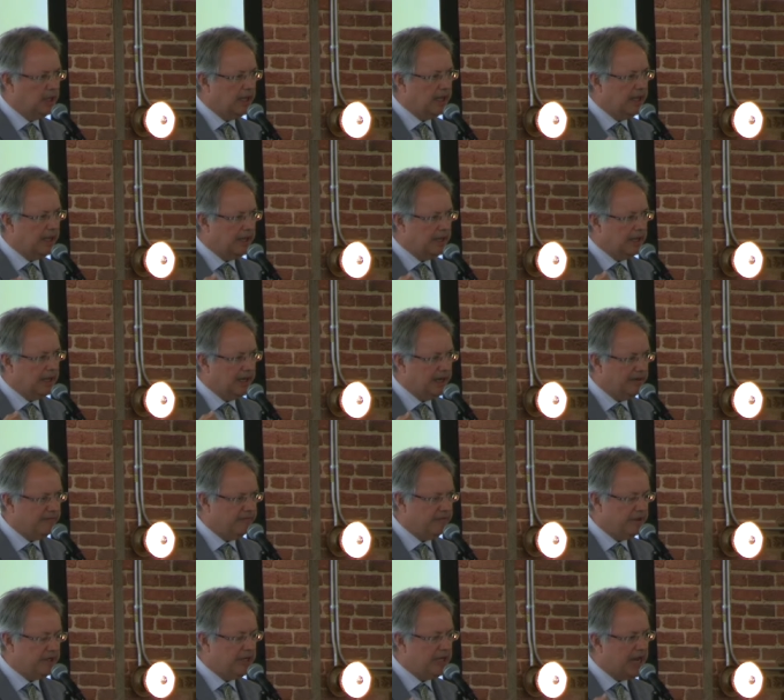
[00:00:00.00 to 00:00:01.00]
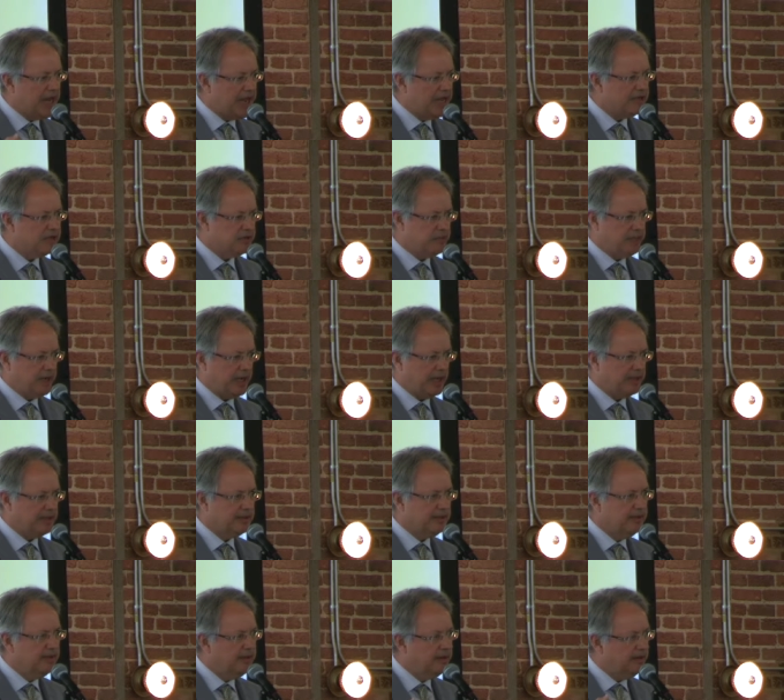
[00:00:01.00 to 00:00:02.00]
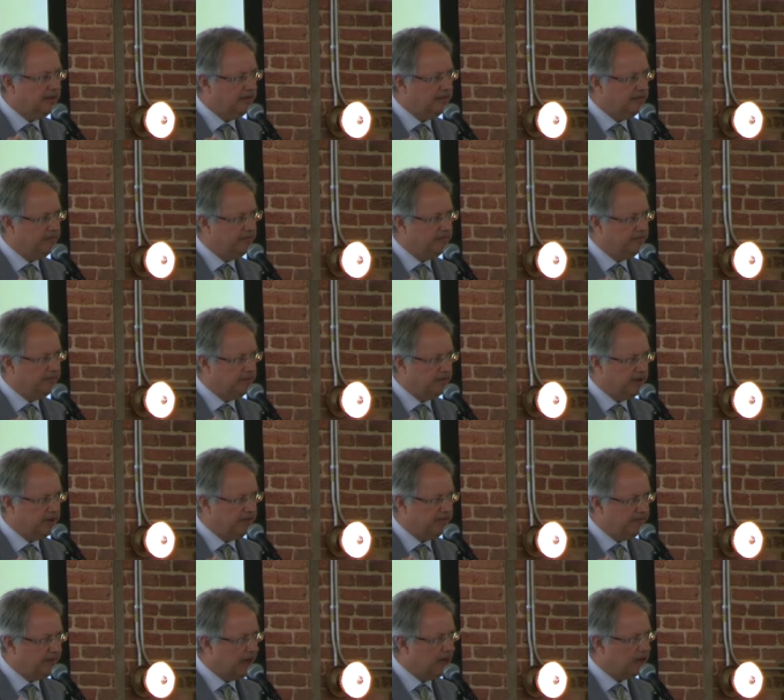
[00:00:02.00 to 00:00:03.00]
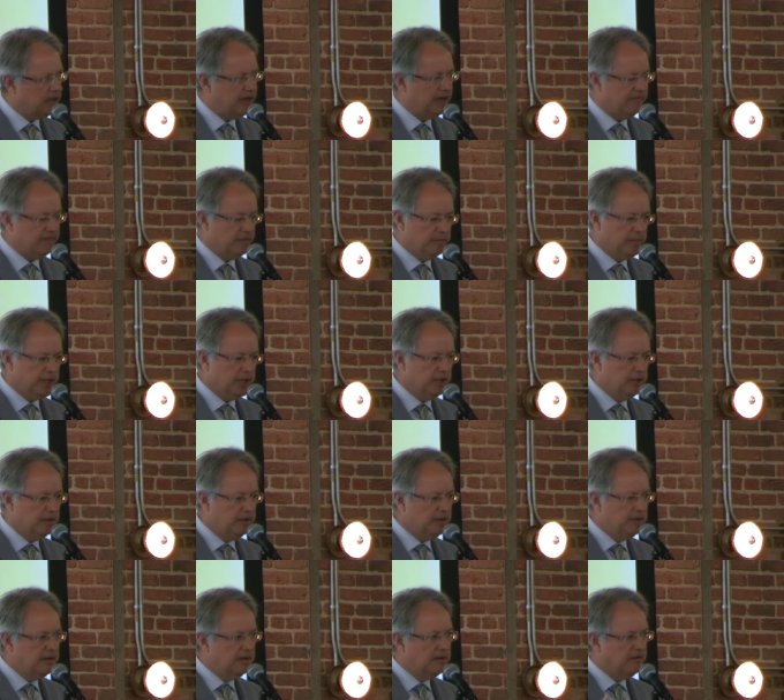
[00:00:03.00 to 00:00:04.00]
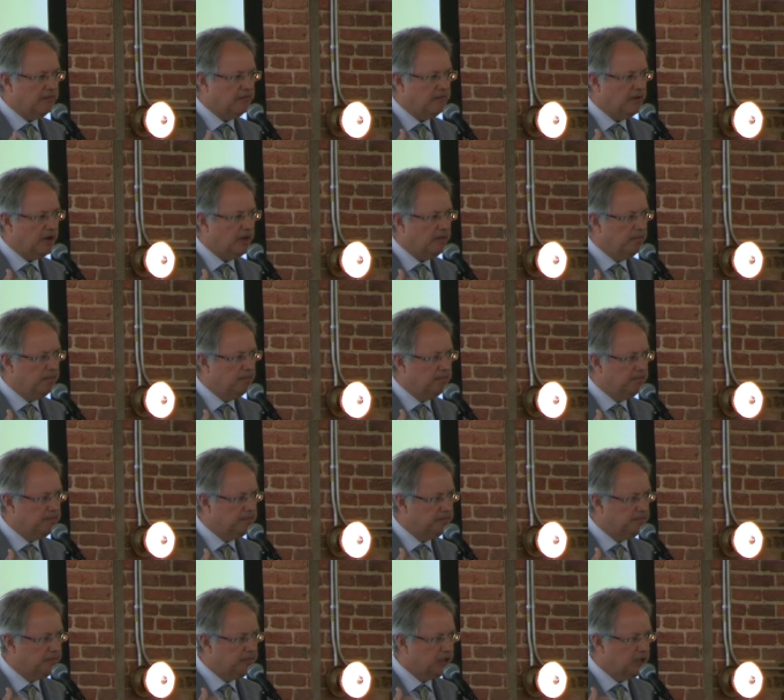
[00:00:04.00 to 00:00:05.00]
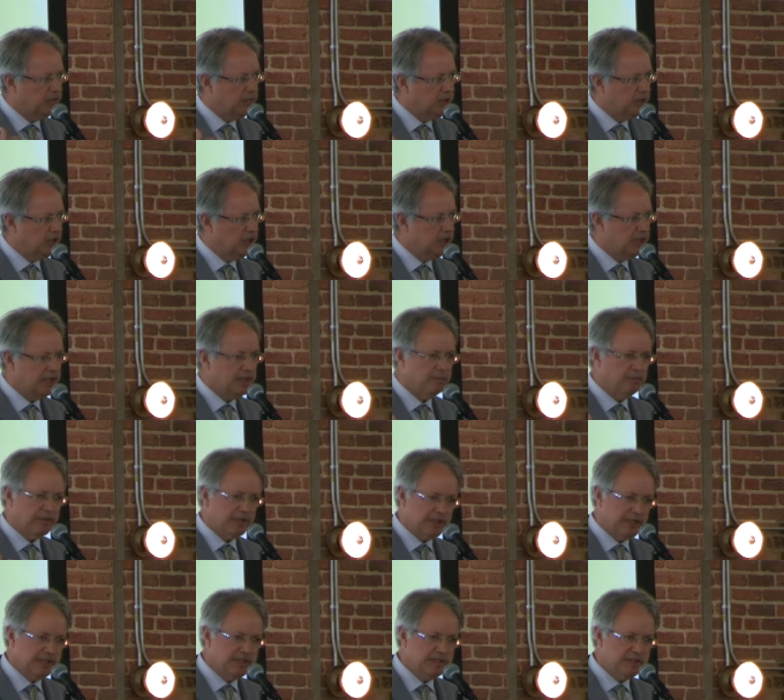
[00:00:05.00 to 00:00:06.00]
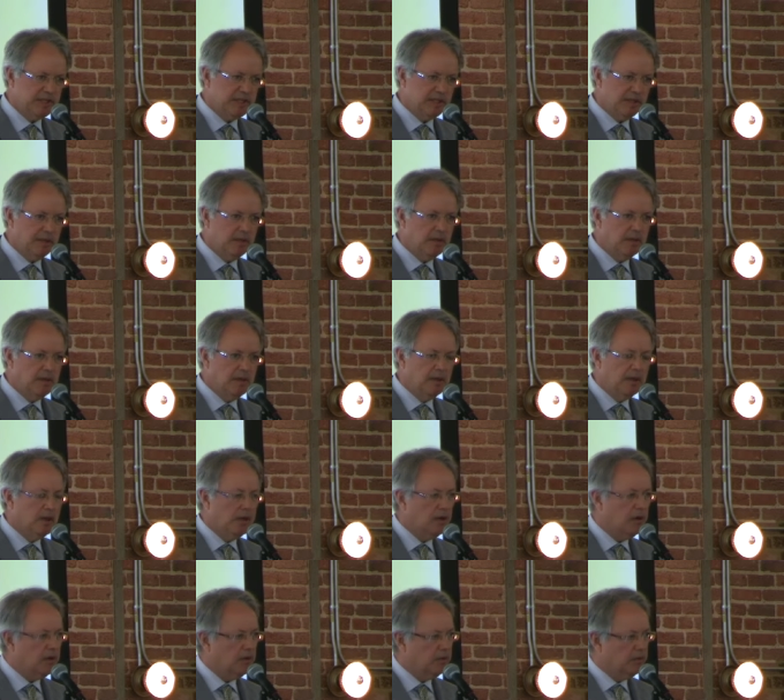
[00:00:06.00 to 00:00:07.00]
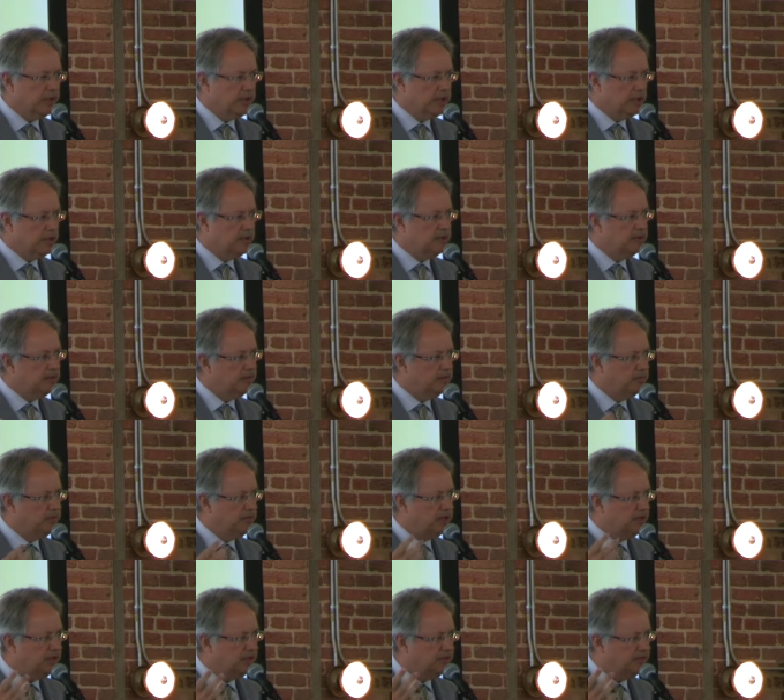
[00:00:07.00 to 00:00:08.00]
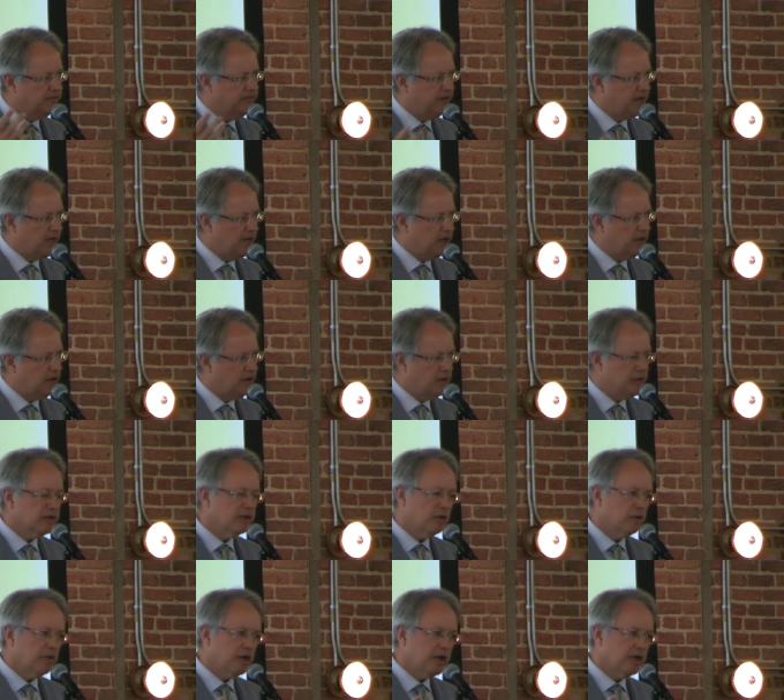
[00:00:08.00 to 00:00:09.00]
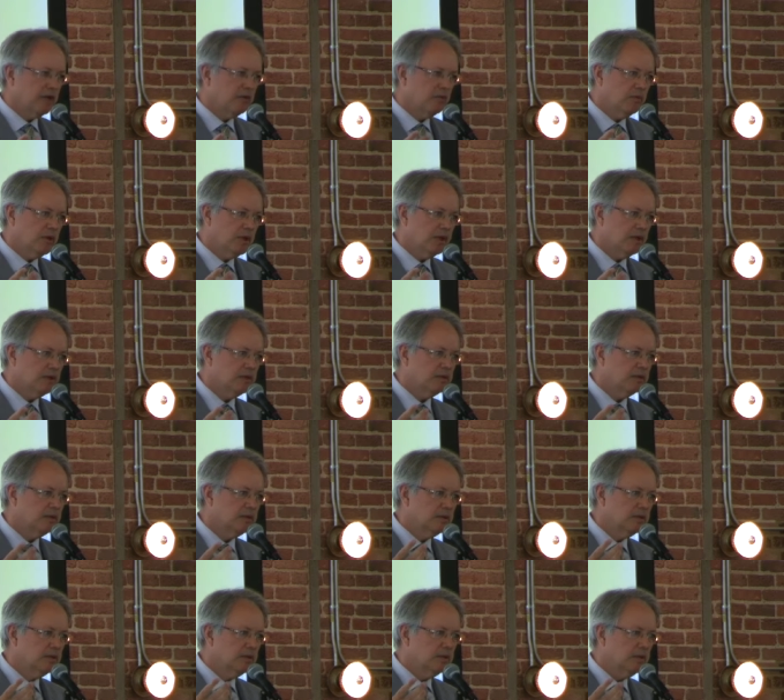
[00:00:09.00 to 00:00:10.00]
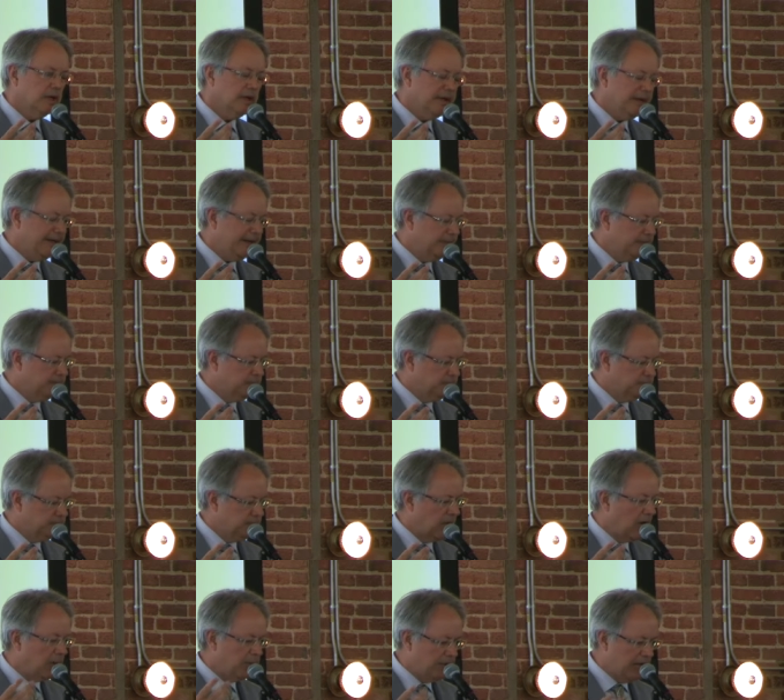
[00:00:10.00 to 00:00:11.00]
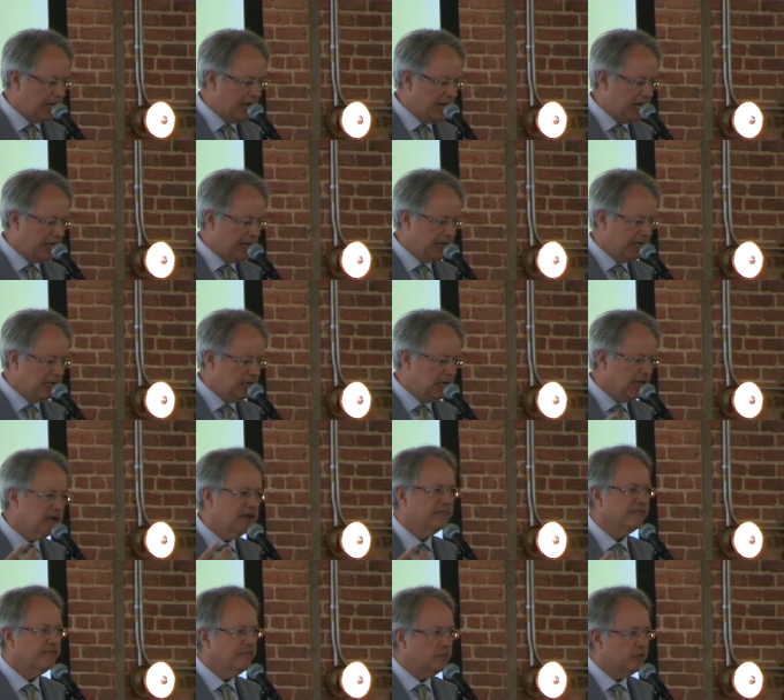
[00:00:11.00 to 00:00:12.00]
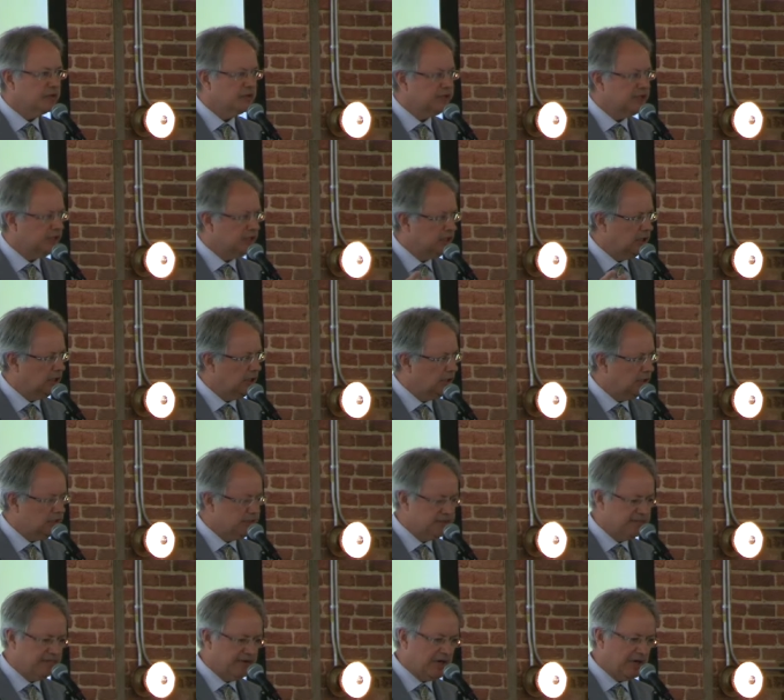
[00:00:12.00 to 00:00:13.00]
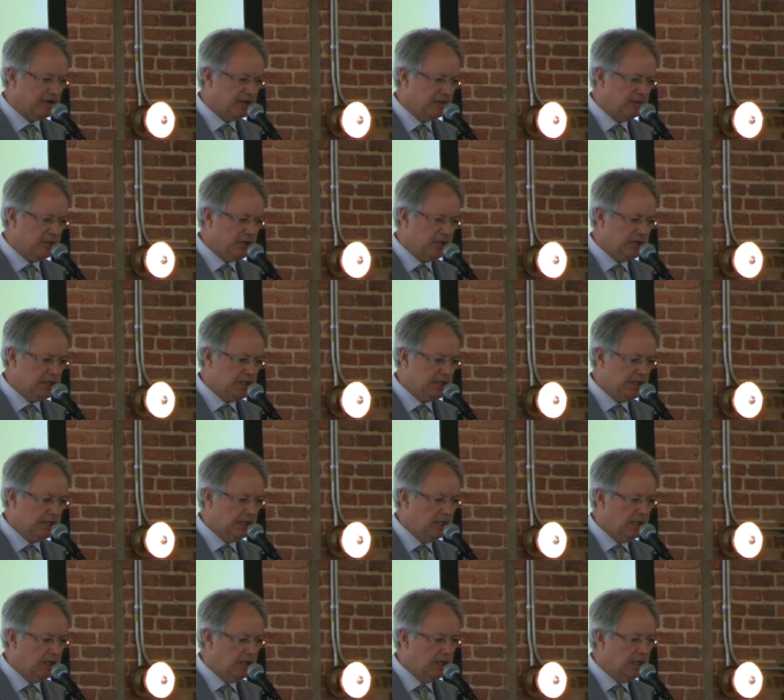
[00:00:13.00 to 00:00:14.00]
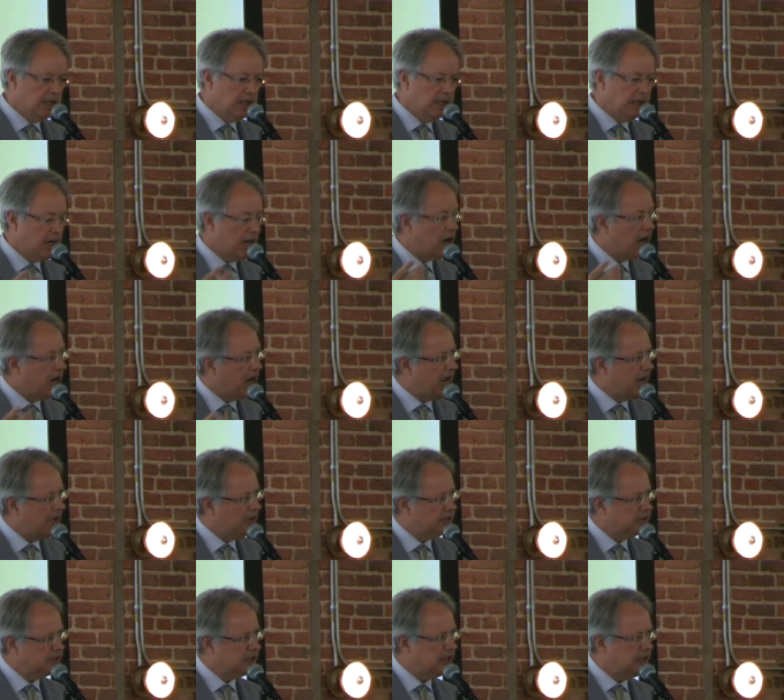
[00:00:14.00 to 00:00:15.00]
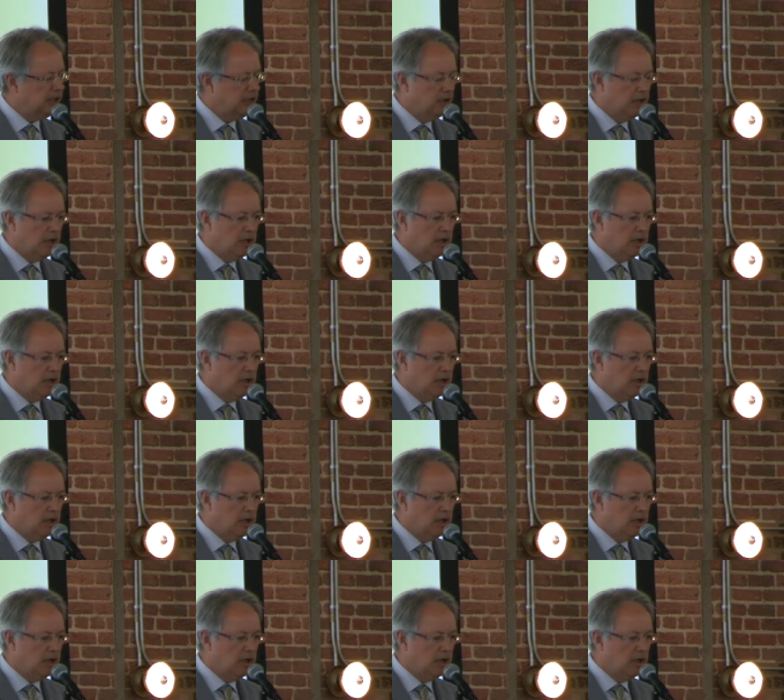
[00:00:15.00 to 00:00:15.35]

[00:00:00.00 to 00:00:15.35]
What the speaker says: at every aspect of our government, from community policing. Are we being fair in the way we're applying and enforcing the laws of our community, in our housing,